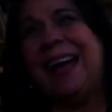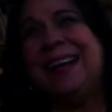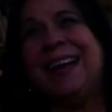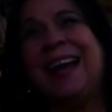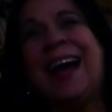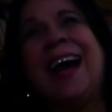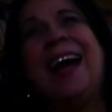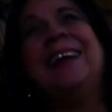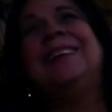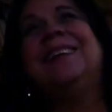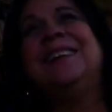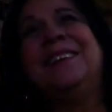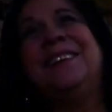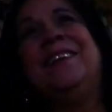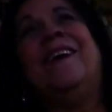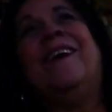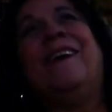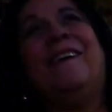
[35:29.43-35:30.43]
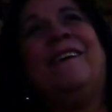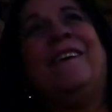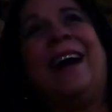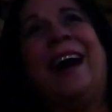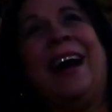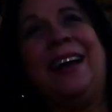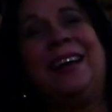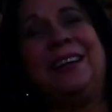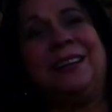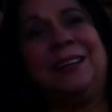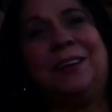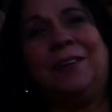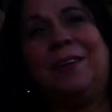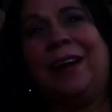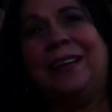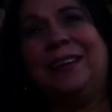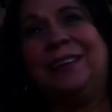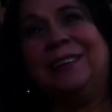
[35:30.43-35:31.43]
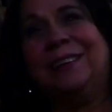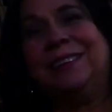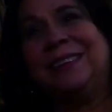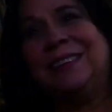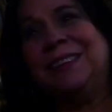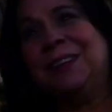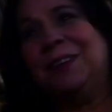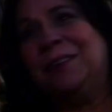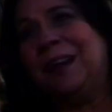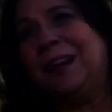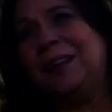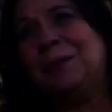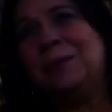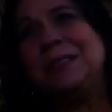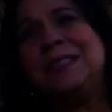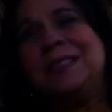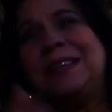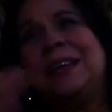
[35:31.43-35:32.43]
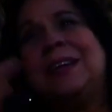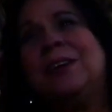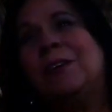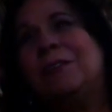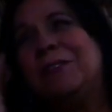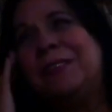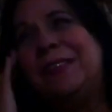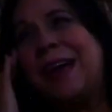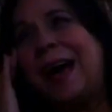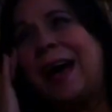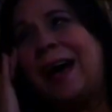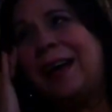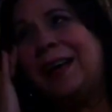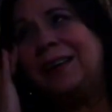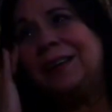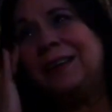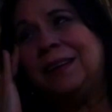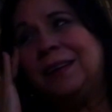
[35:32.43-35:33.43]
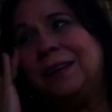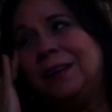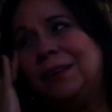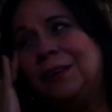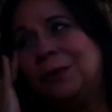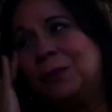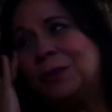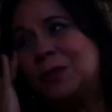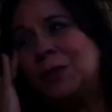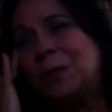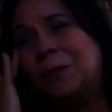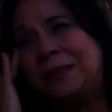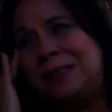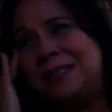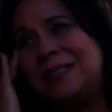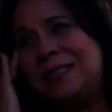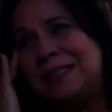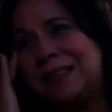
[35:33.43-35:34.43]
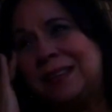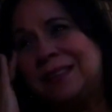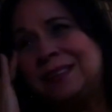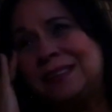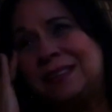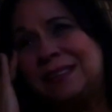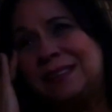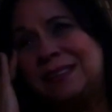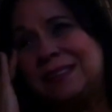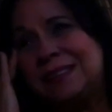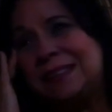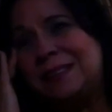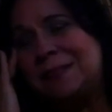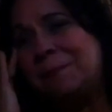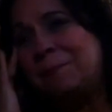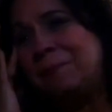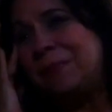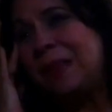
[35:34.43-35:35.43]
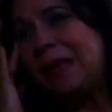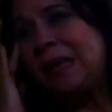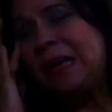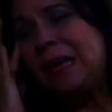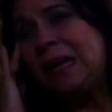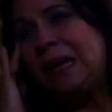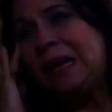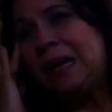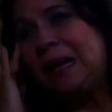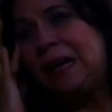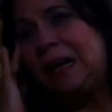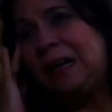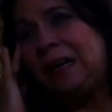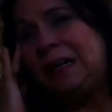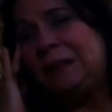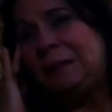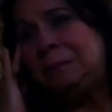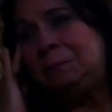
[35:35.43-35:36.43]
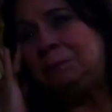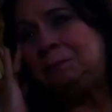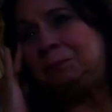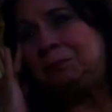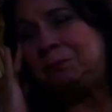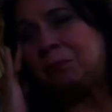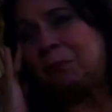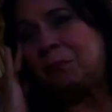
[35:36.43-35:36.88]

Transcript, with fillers: and I don't know, I don't know, I don't, you know, I always think of that, those coincidences. Um,